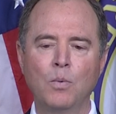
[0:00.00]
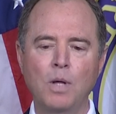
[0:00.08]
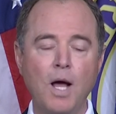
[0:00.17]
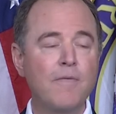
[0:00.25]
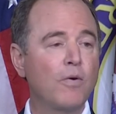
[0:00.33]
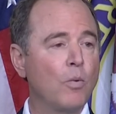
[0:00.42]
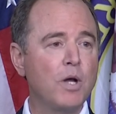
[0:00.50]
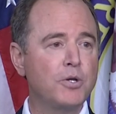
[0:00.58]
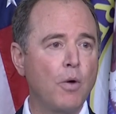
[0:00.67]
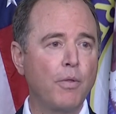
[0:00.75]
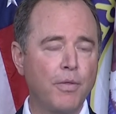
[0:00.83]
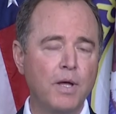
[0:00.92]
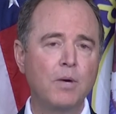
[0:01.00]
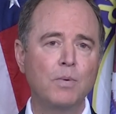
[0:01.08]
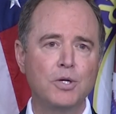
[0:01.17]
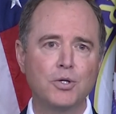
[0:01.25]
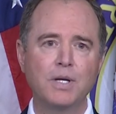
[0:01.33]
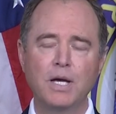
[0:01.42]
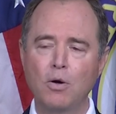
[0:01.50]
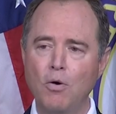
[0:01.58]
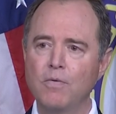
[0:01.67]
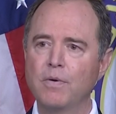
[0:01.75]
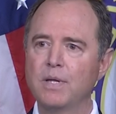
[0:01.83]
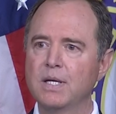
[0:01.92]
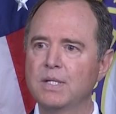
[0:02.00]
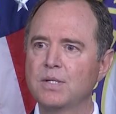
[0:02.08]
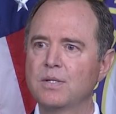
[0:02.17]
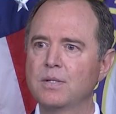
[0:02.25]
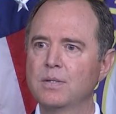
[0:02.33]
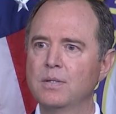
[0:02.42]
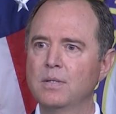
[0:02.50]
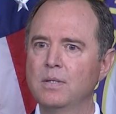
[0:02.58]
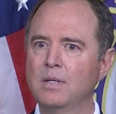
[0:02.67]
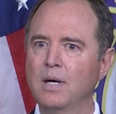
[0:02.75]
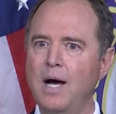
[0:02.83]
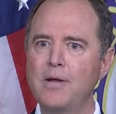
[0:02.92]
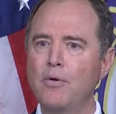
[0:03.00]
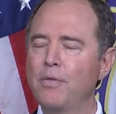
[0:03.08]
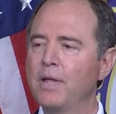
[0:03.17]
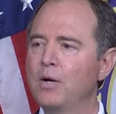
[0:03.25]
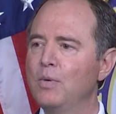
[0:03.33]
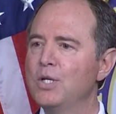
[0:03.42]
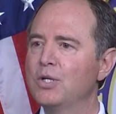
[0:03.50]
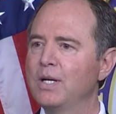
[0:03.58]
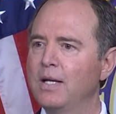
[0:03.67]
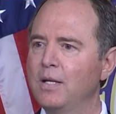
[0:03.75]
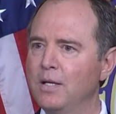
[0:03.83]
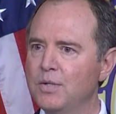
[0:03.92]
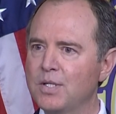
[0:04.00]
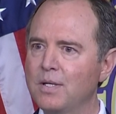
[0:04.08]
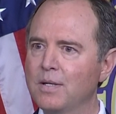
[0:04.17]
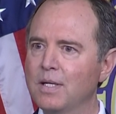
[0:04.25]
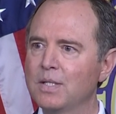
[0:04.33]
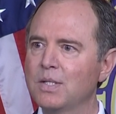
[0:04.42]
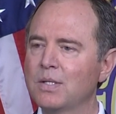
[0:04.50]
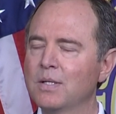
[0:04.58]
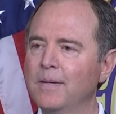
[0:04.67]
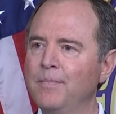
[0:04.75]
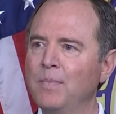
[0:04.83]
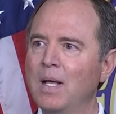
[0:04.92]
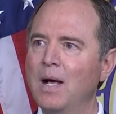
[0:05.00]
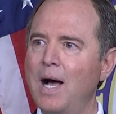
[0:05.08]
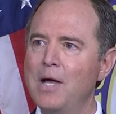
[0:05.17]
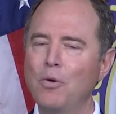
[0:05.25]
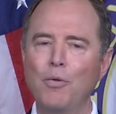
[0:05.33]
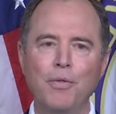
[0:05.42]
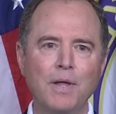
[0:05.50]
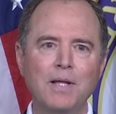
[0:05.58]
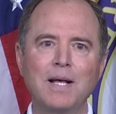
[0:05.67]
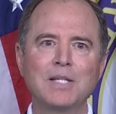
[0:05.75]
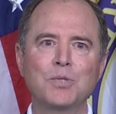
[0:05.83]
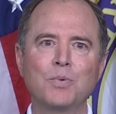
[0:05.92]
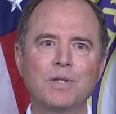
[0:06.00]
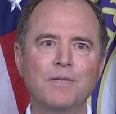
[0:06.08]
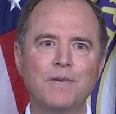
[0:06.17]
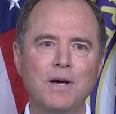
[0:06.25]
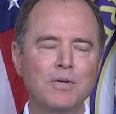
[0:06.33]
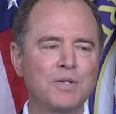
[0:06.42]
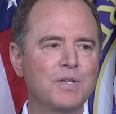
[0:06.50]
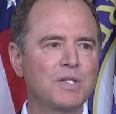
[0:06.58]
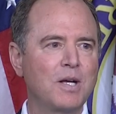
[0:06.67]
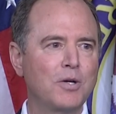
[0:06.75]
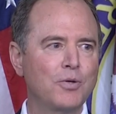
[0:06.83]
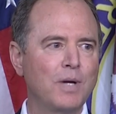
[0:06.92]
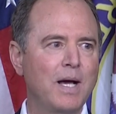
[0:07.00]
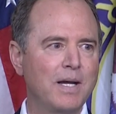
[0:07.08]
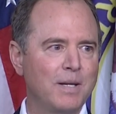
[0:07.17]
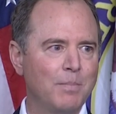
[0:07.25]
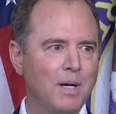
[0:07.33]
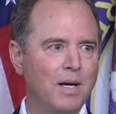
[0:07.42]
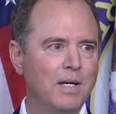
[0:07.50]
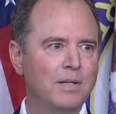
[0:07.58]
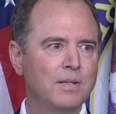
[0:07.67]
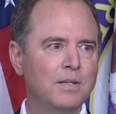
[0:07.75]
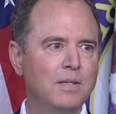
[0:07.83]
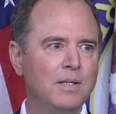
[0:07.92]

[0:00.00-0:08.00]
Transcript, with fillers: Well, I, for one, don't think we should get over this. I don't think we should get used to this. I don't think that's what the founders of this country had in mind.